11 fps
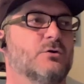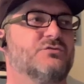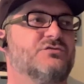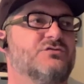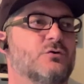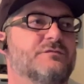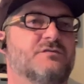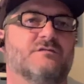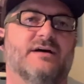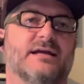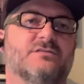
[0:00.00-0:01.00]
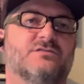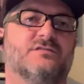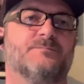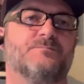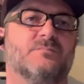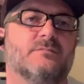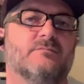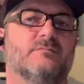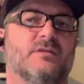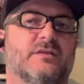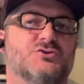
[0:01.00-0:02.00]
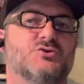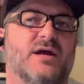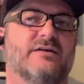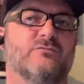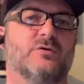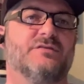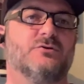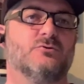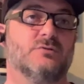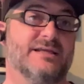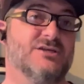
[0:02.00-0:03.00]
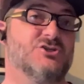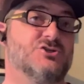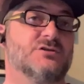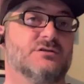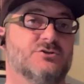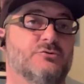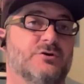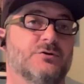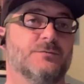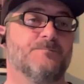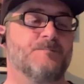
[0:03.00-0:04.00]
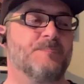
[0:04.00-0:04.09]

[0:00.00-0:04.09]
surf device that you have with you leashed to you,